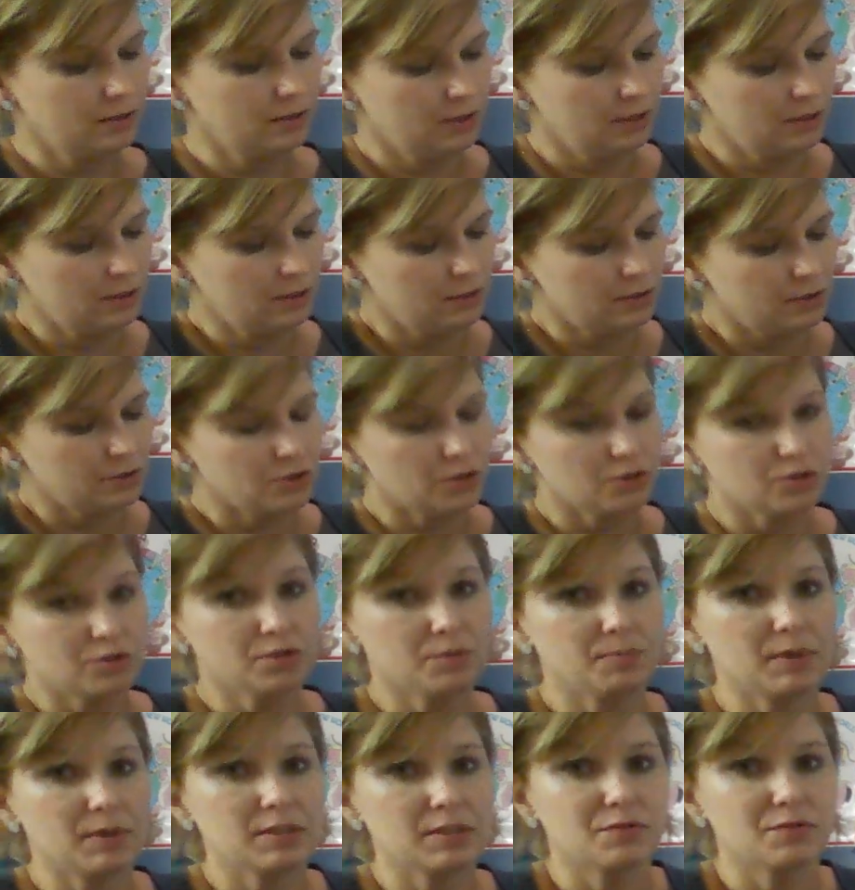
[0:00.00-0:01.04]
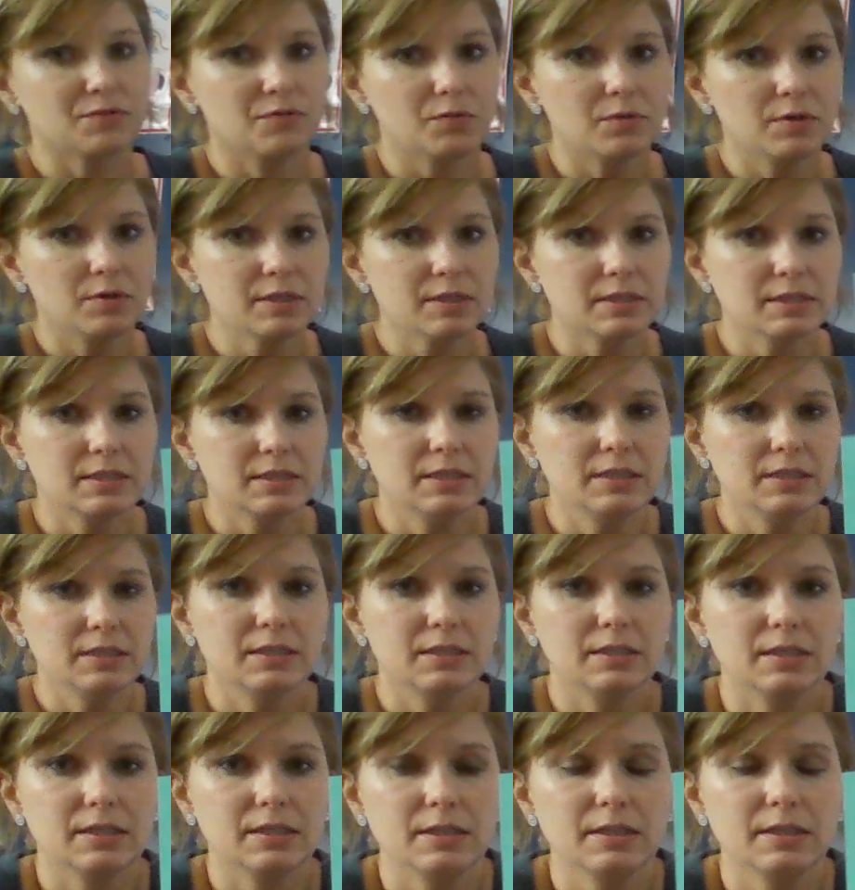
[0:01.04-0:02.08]
Turn to page
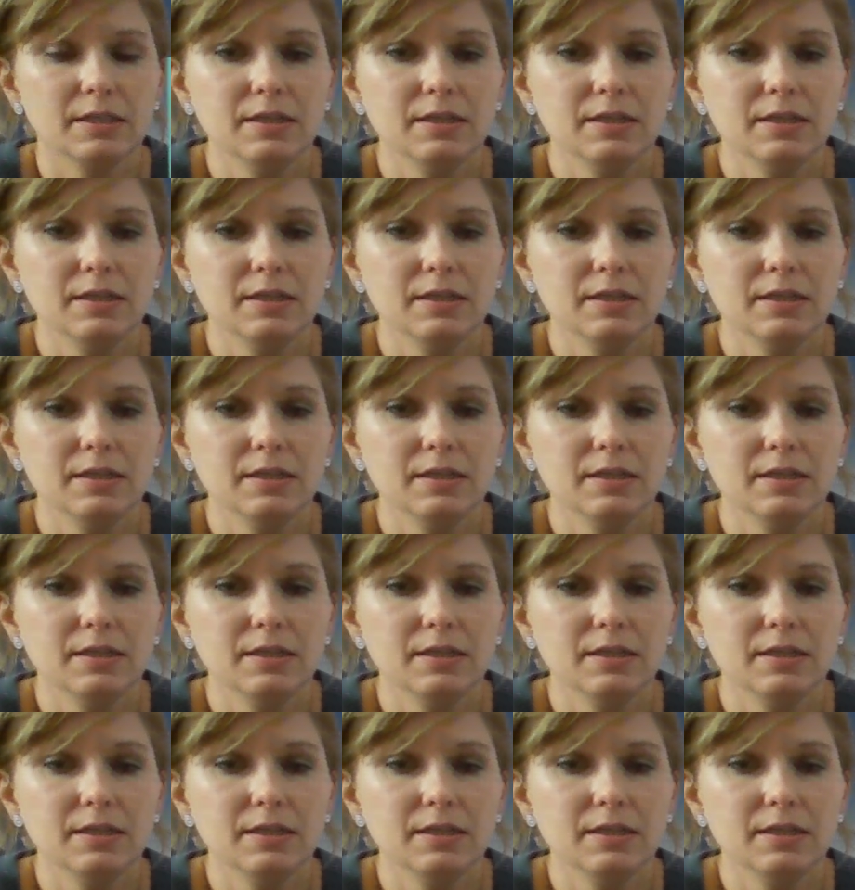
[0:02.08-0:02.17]
14.